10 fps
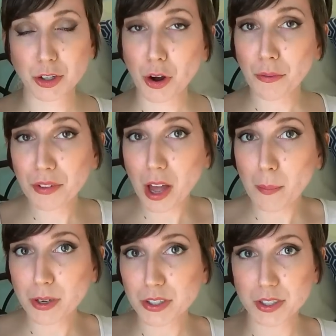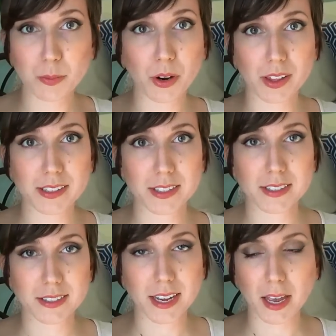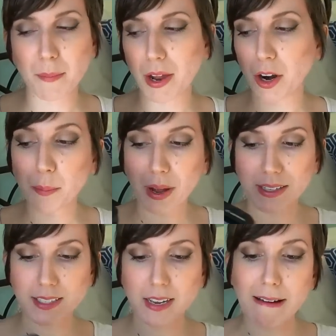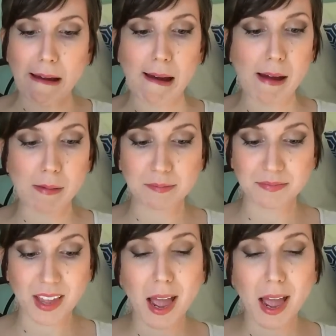hopefully I'll purchase some more lenses as I get better, but I'm